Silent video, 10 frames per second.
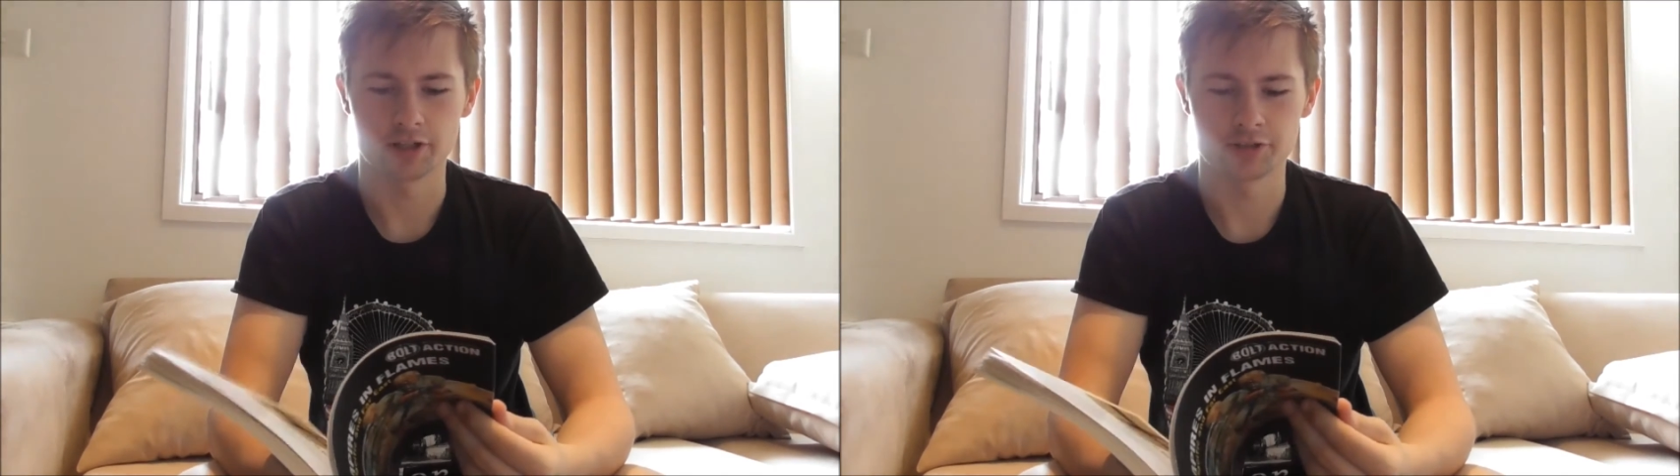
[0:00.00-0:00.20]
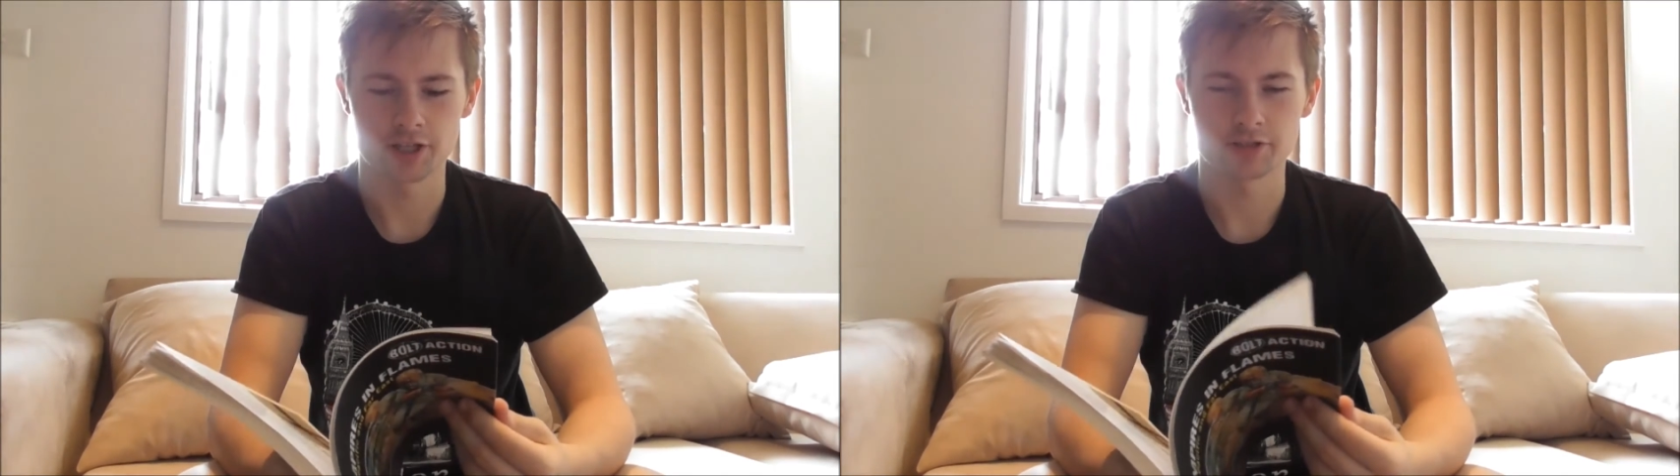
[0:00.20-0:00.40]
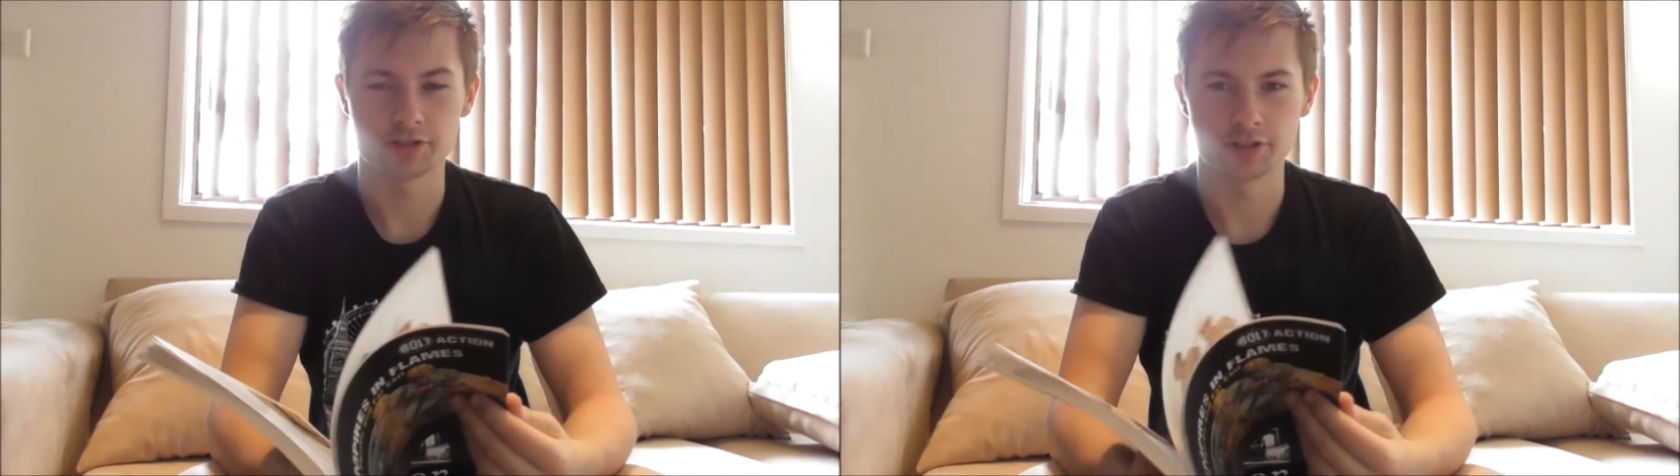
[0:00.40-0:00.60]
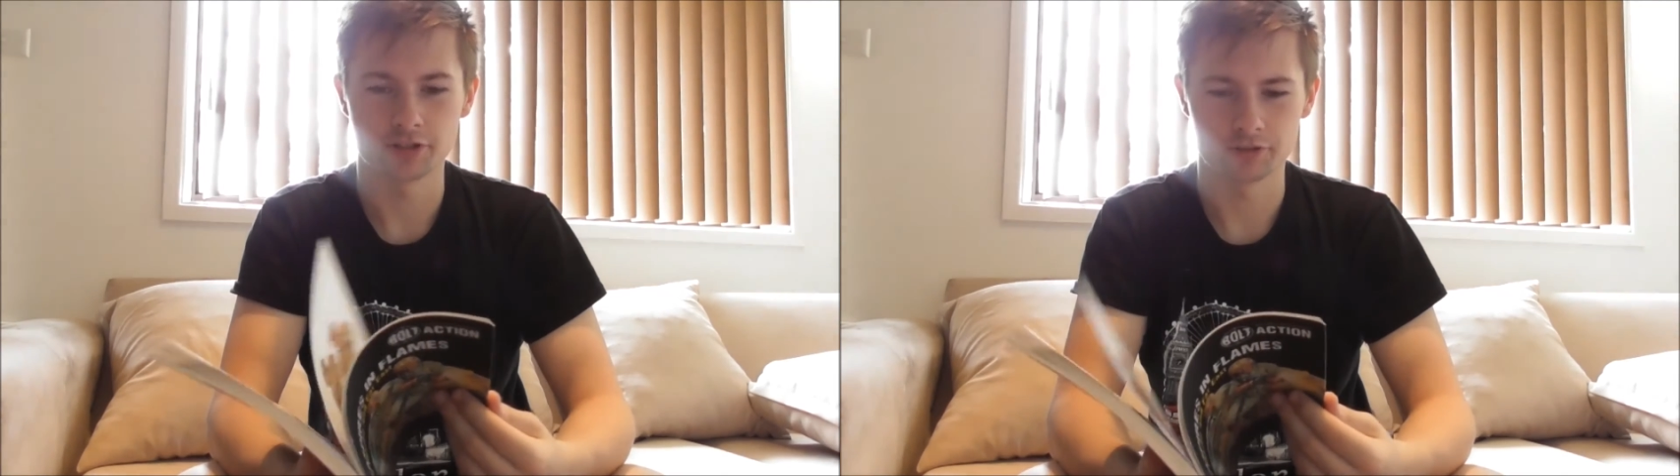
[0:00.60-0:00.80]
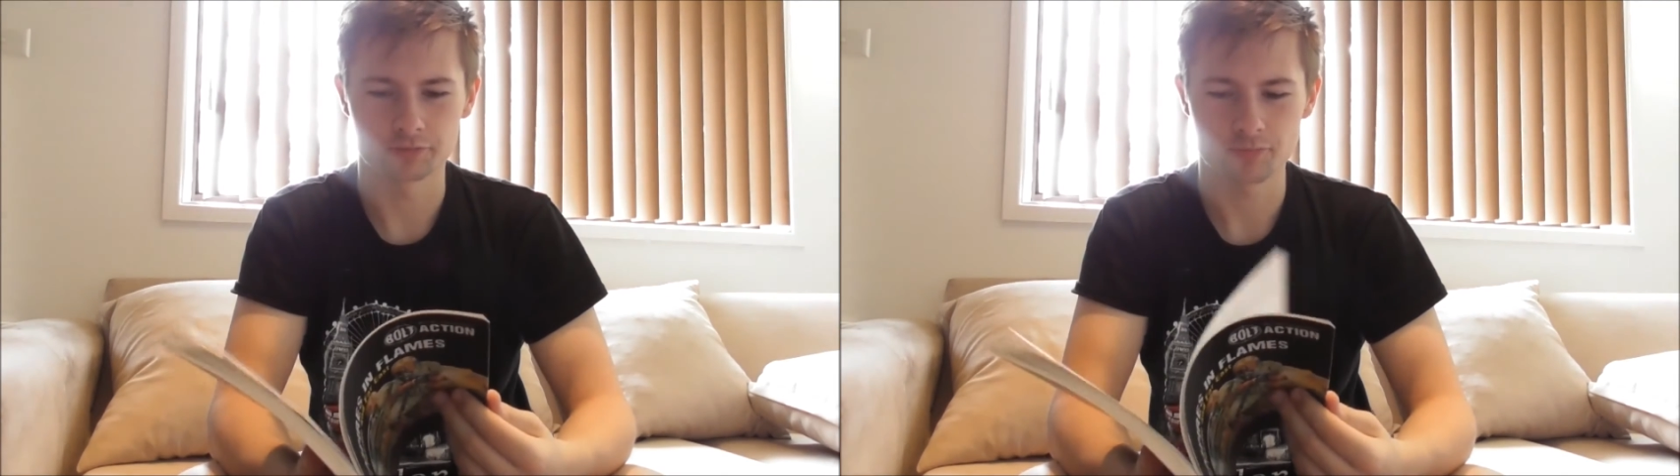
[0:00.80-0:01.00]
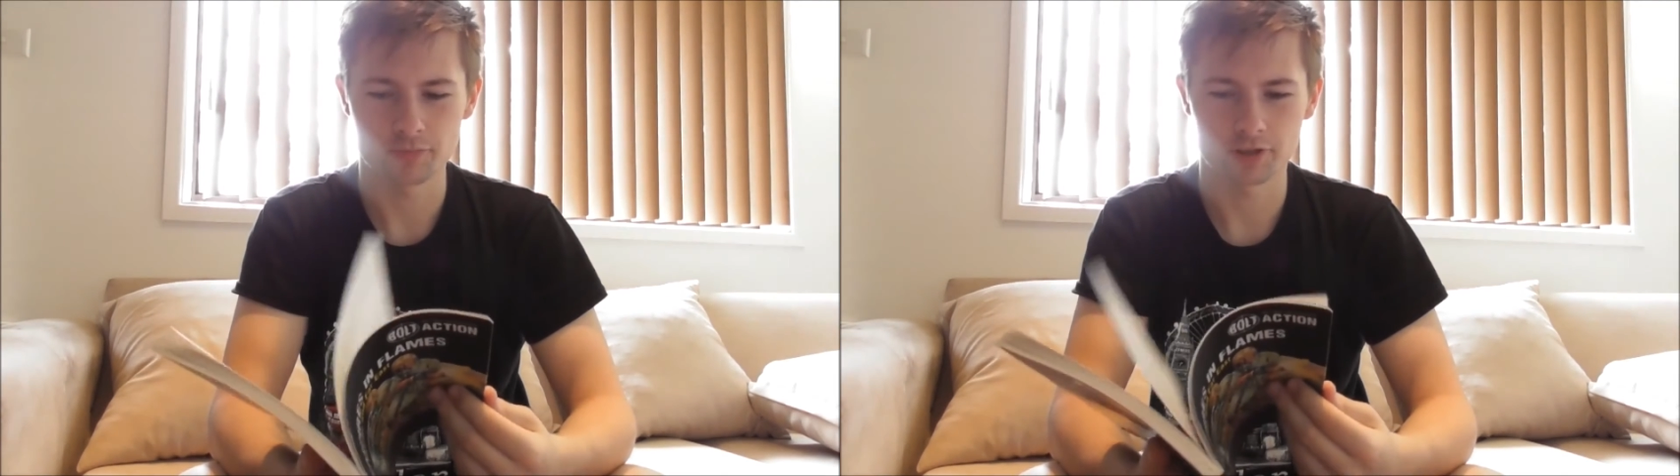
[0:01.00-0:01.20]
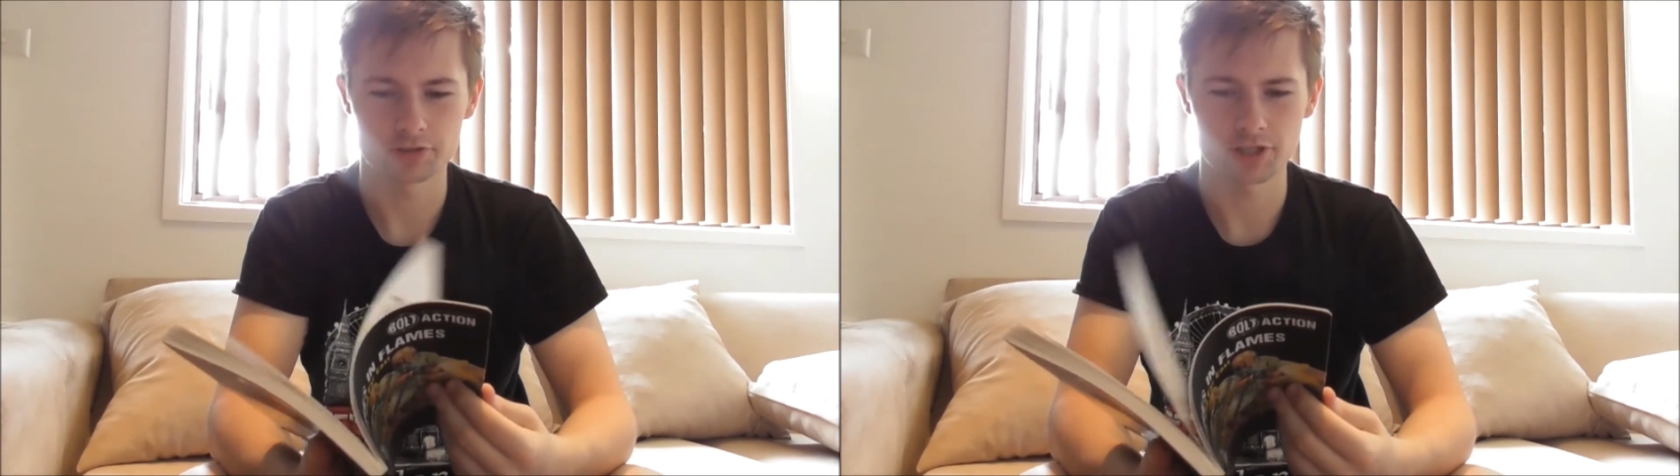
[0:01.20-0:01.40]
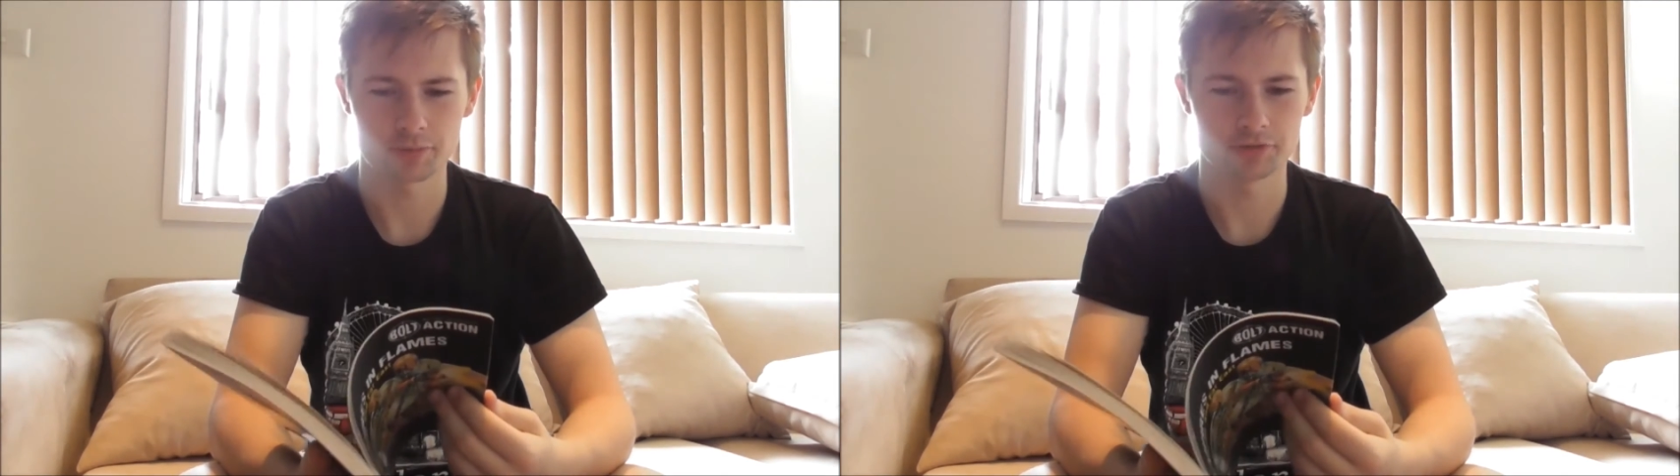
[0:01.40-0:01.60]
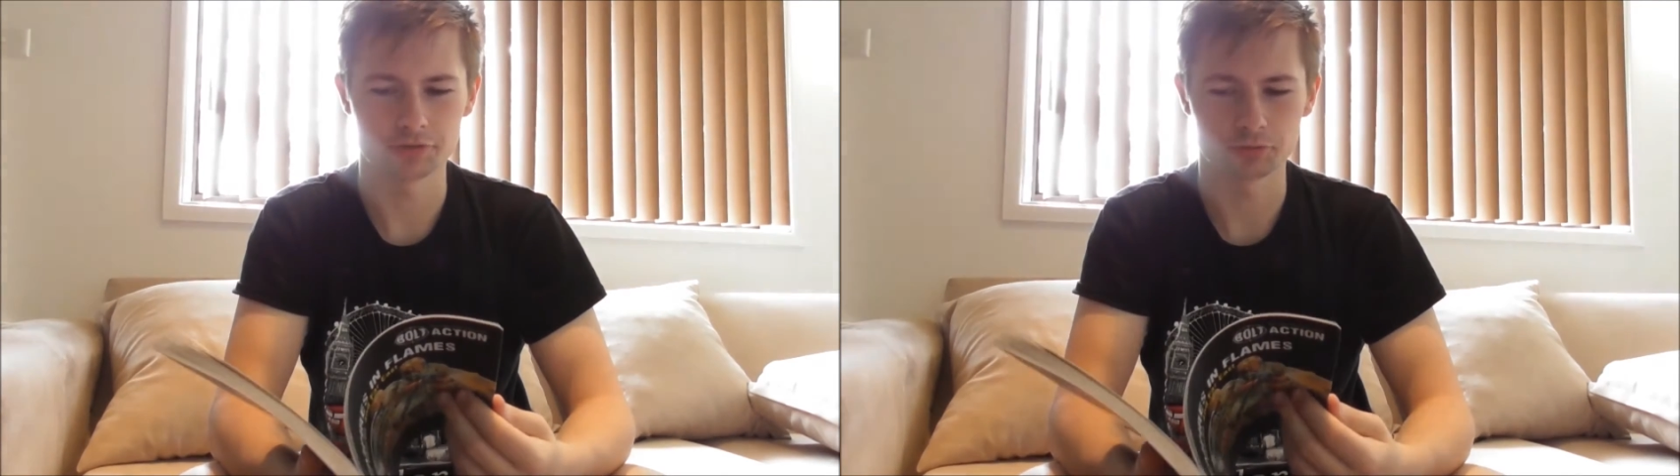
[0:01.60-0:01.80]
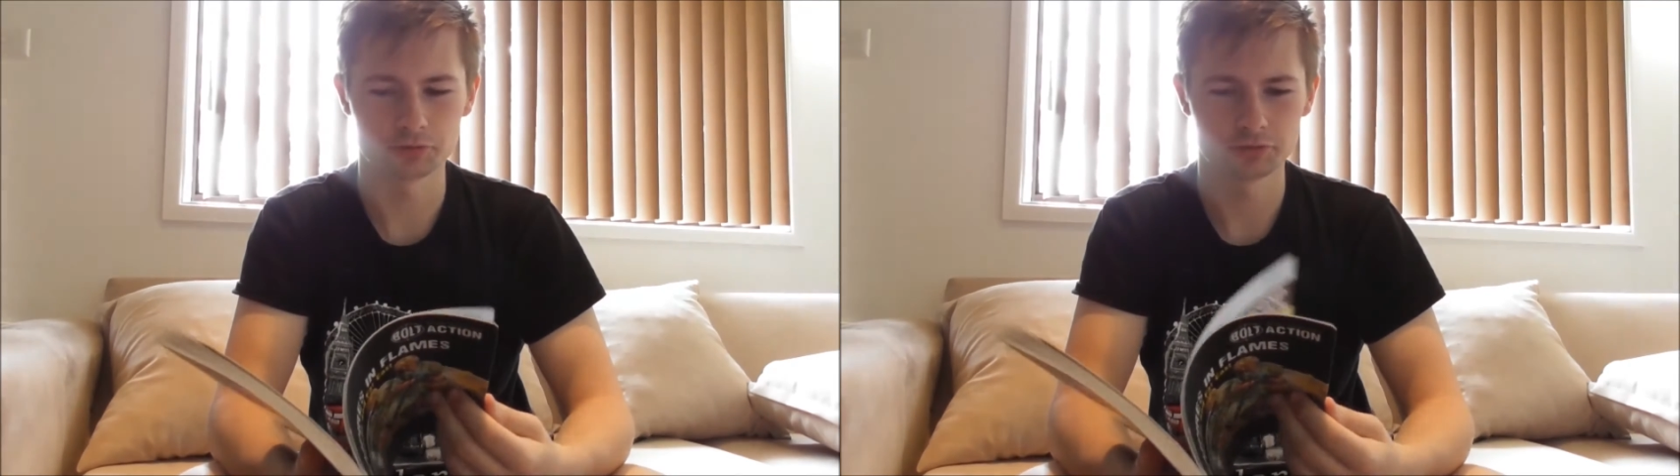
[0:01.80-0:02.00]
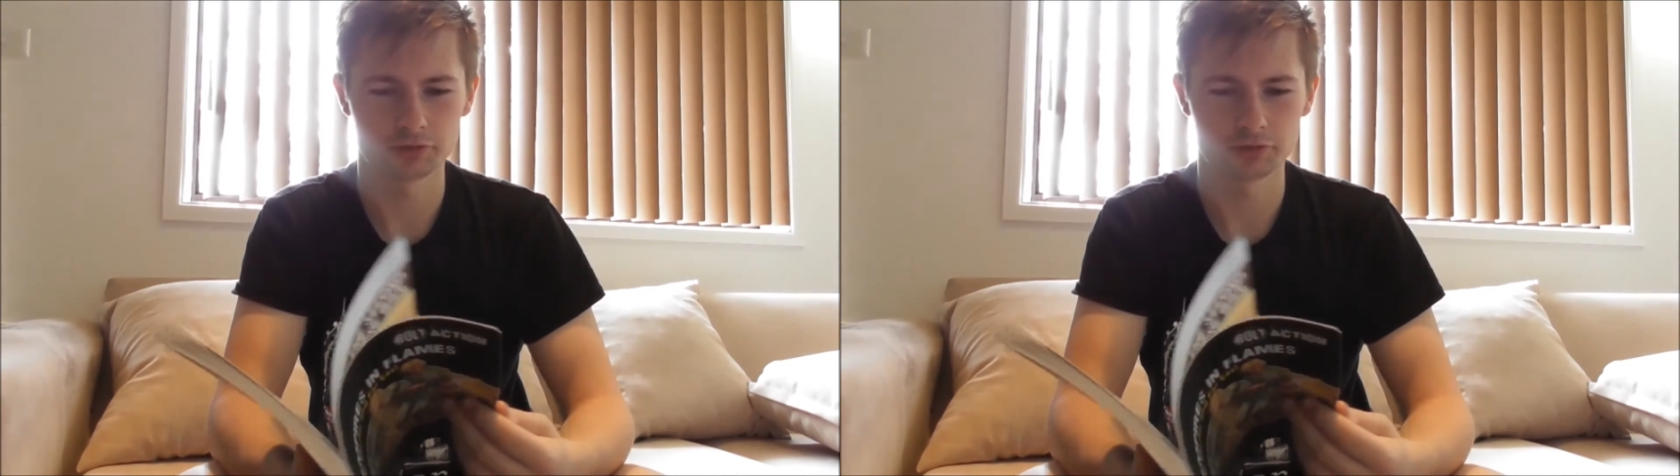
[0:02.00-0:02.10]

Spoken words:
Second Sino-Japanese War,